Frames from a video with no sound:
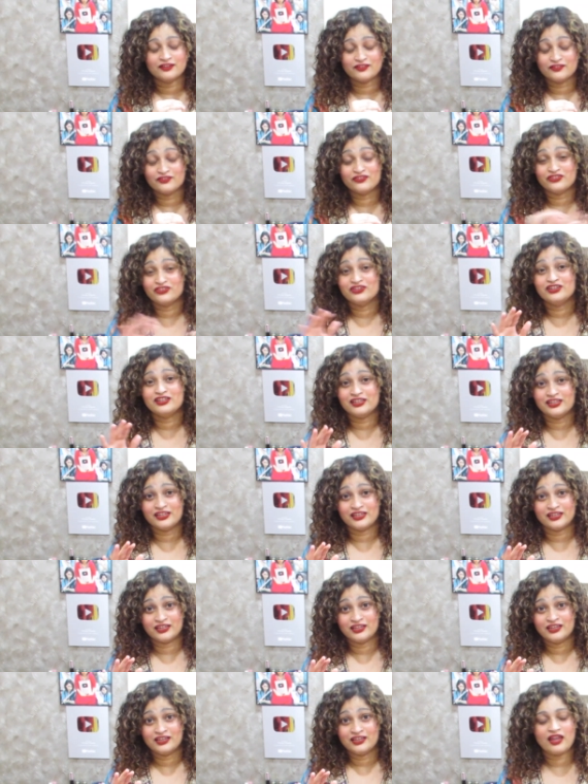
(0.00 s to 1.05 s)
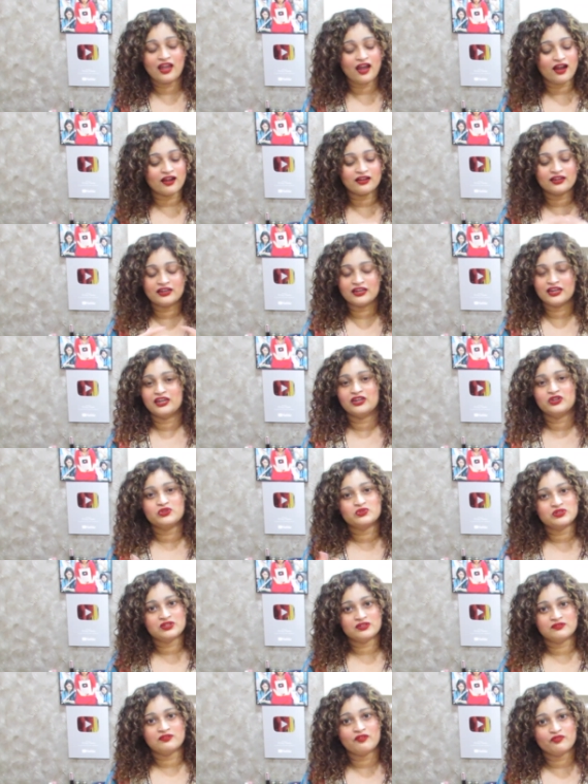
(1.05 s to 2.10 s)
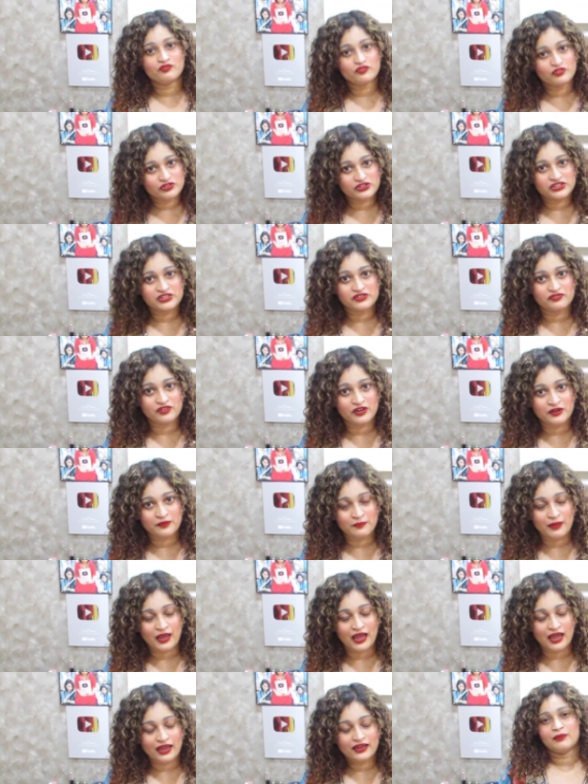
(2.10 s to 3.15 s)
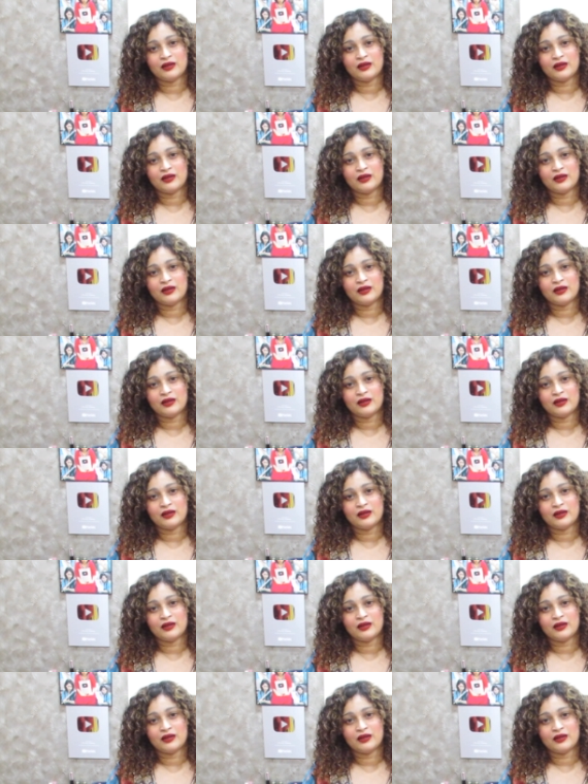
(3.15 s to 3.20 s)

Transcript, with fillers: Really they agreed to give a full refund back.